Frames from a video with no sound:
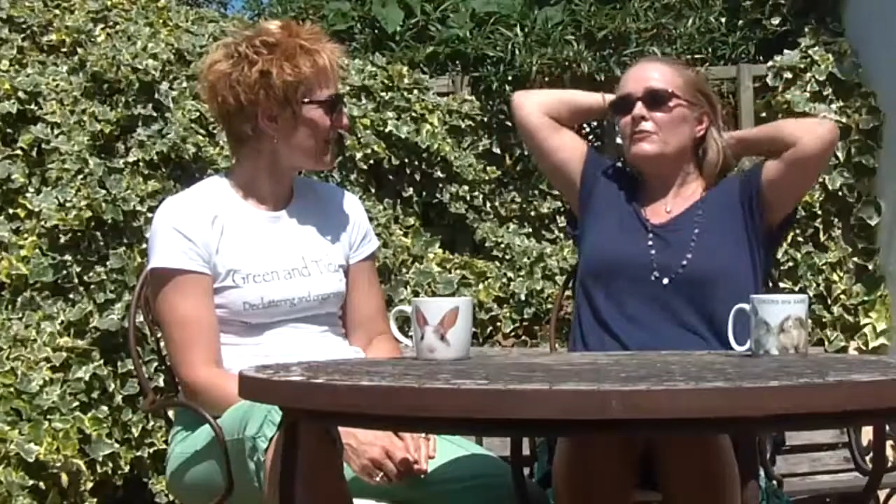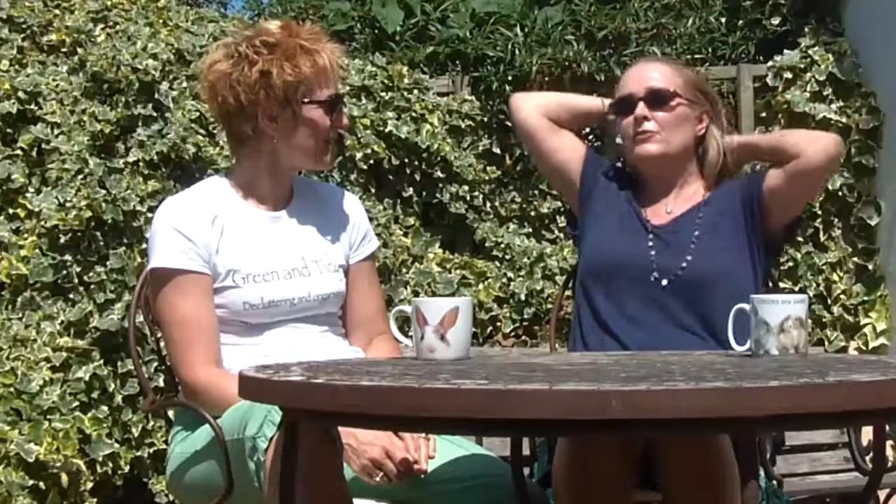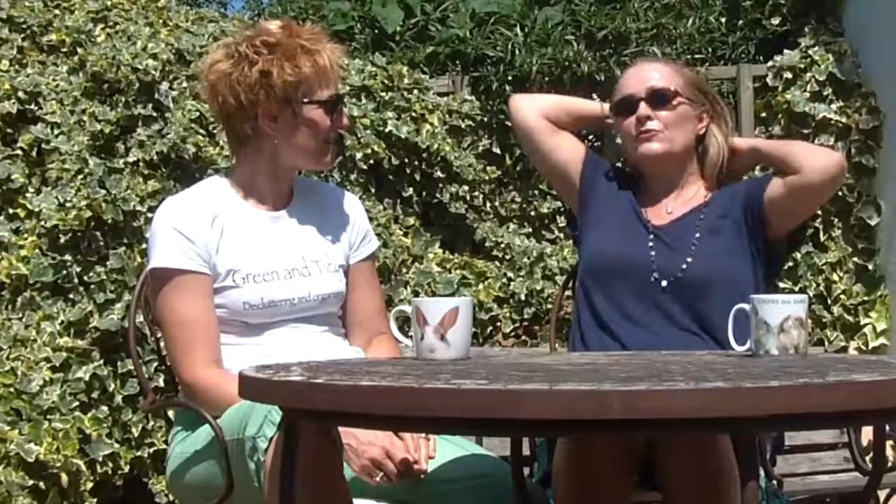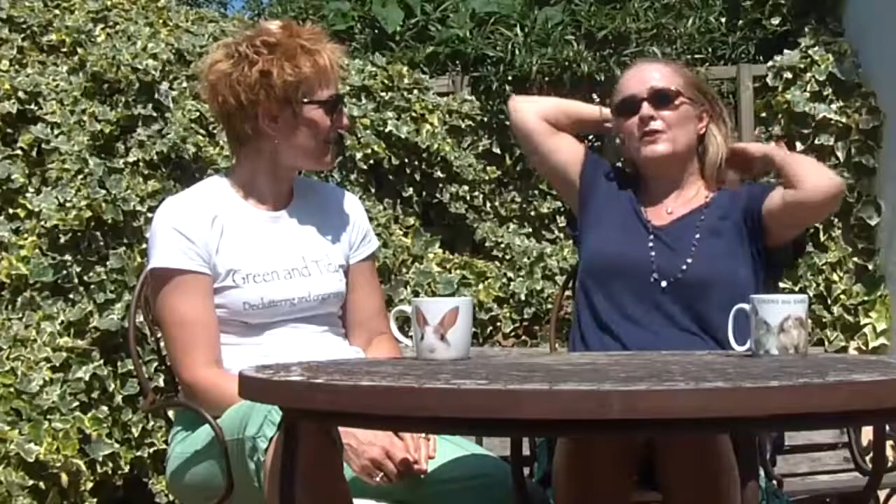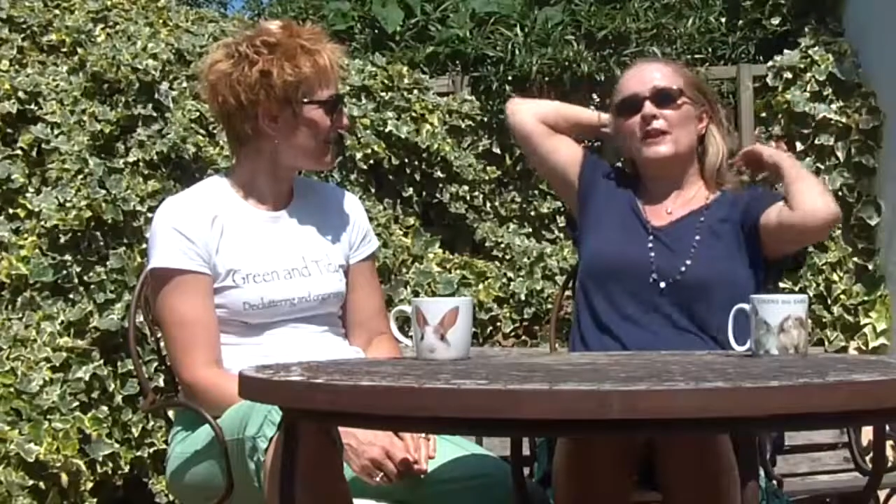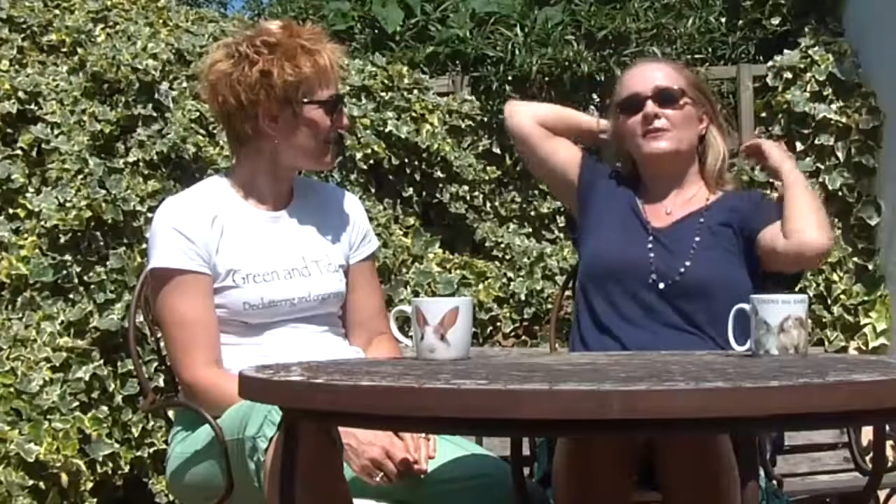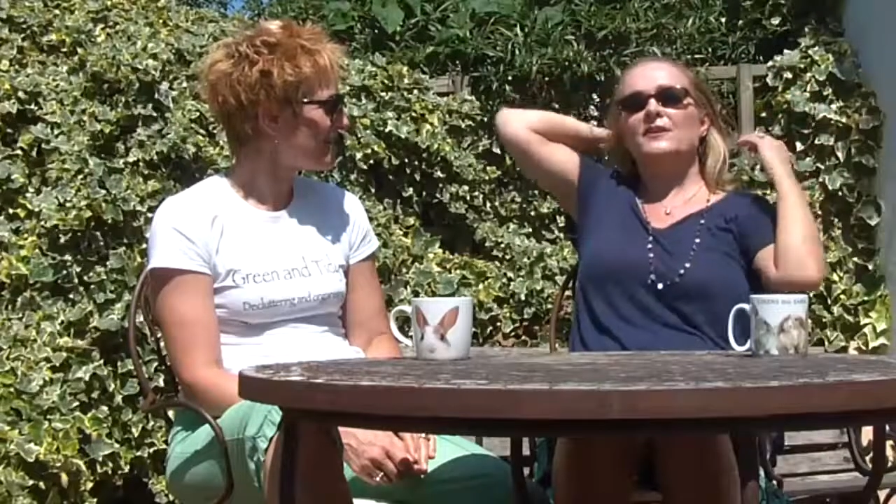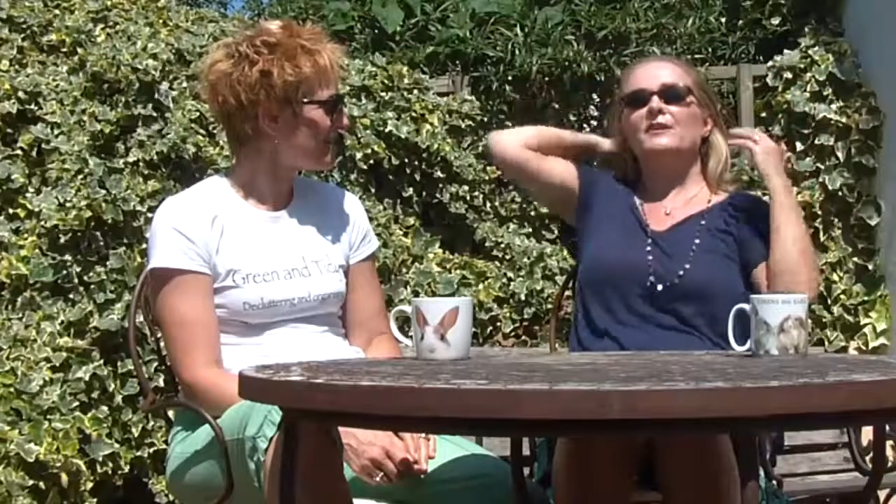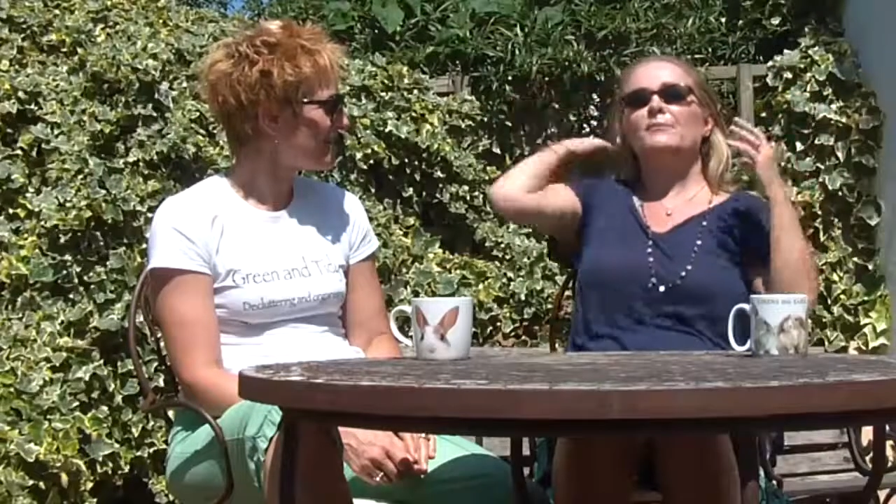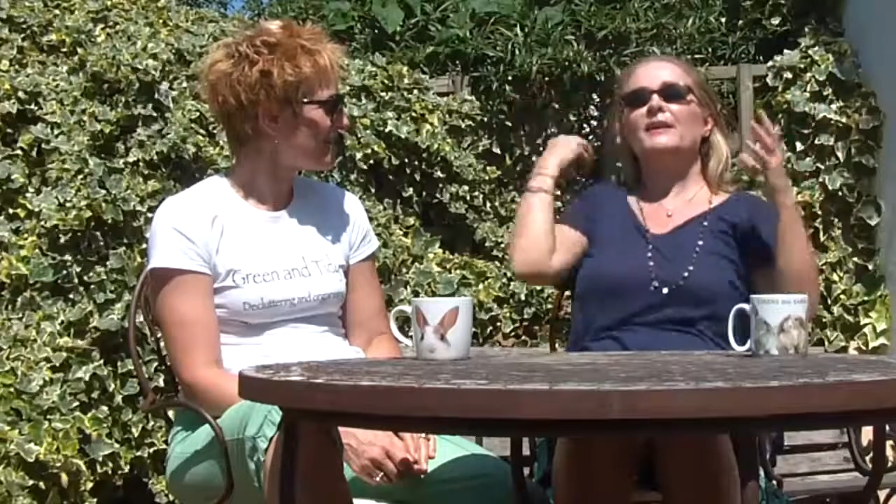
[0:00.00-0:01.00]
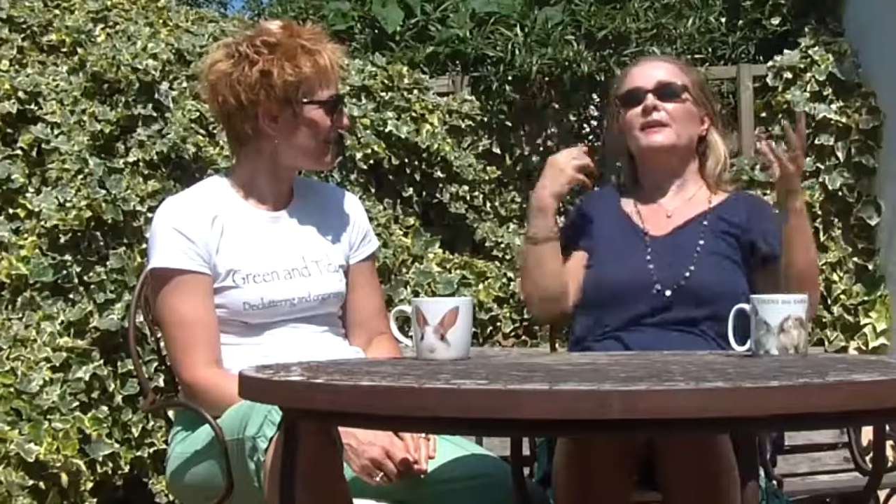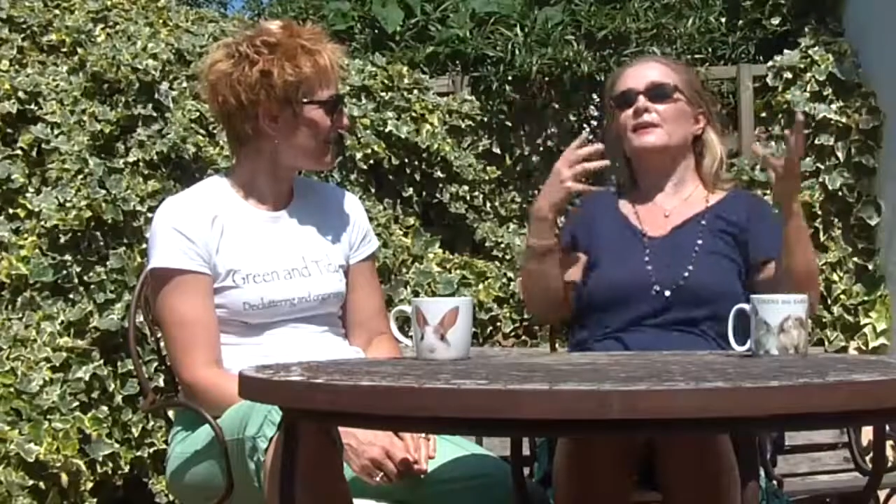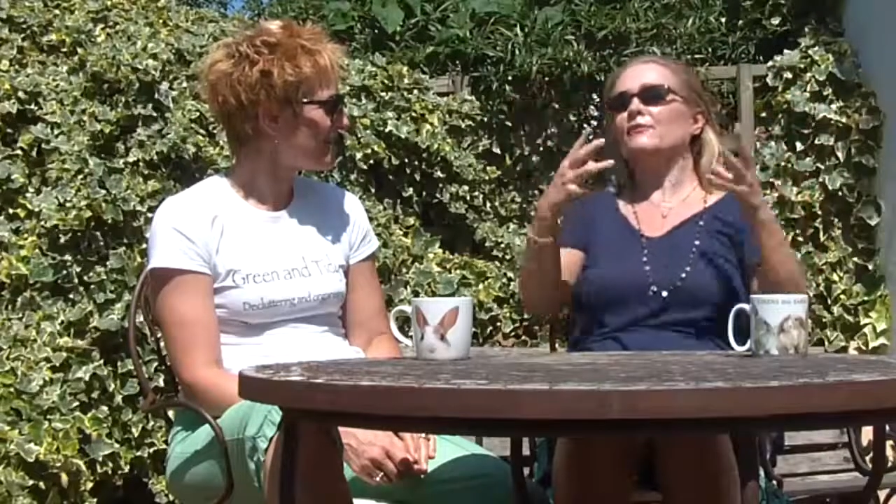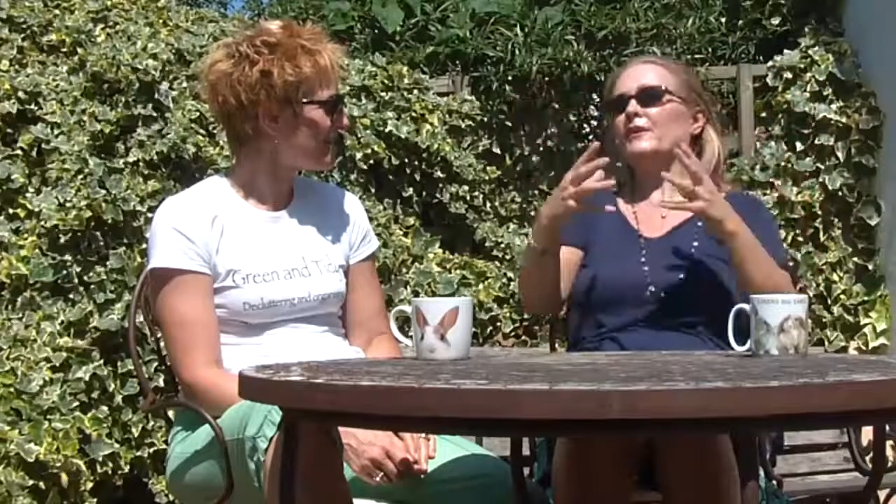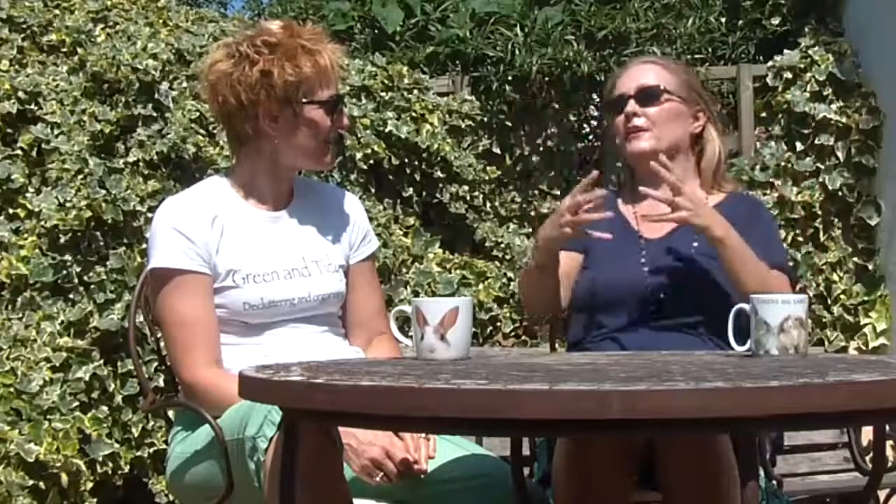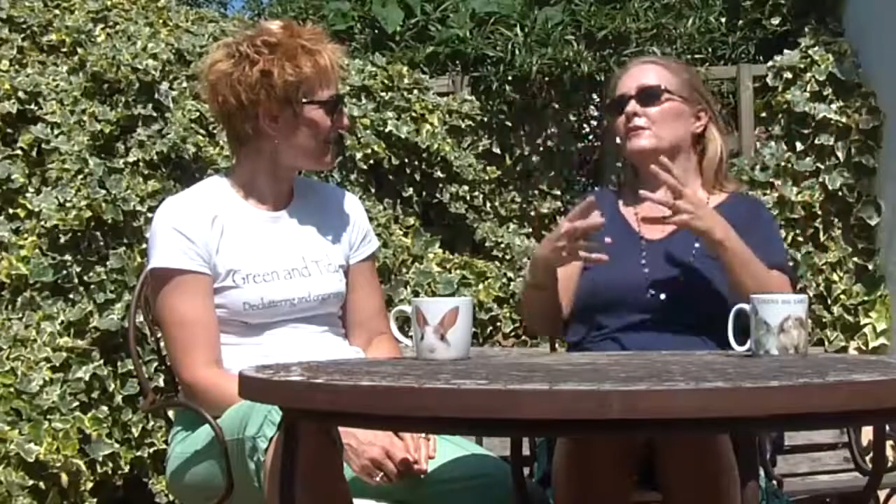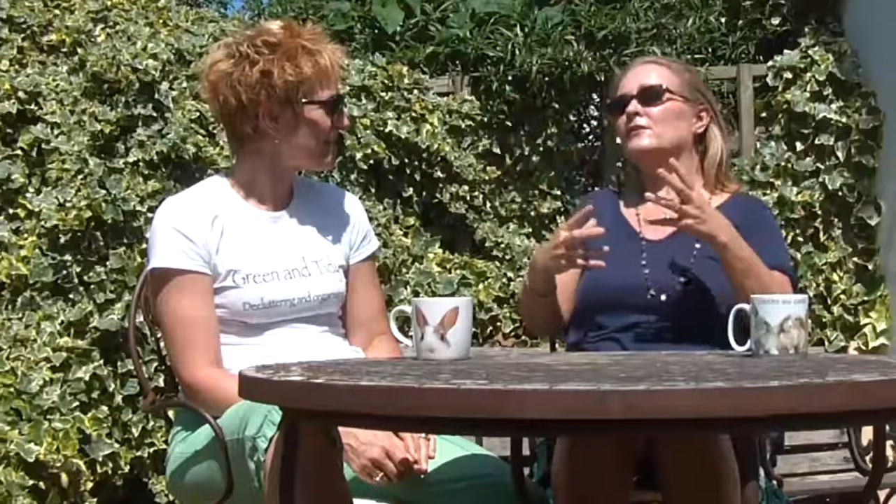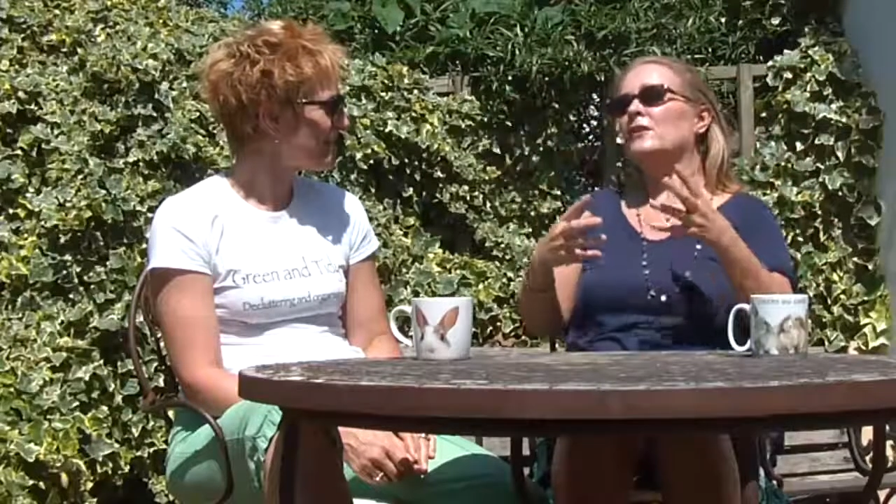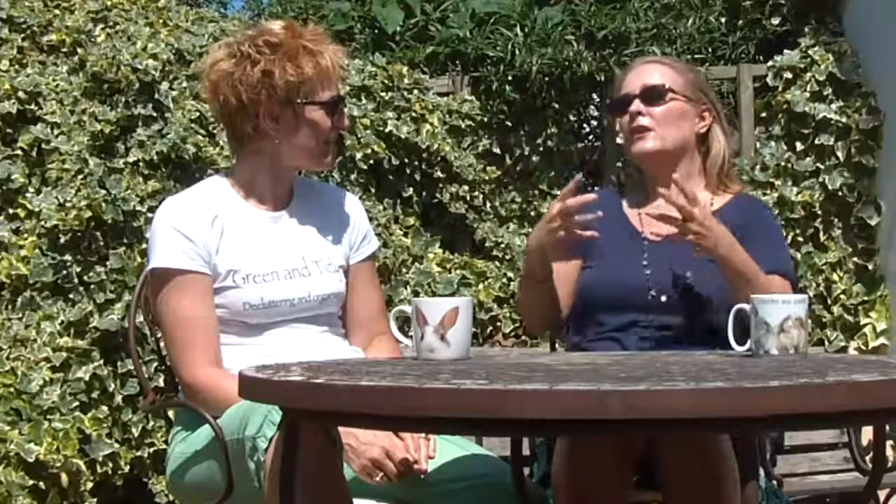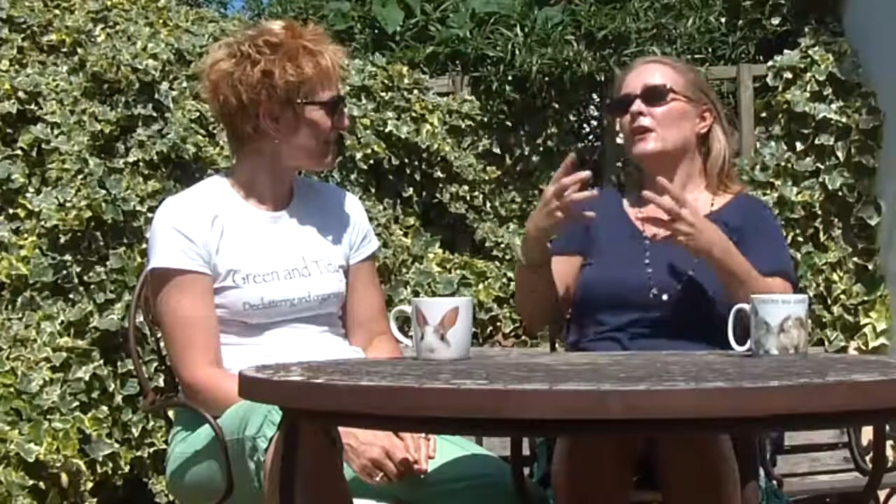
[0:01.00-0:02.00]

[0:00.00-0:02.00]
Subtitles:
enthusiastic at the beginning of things,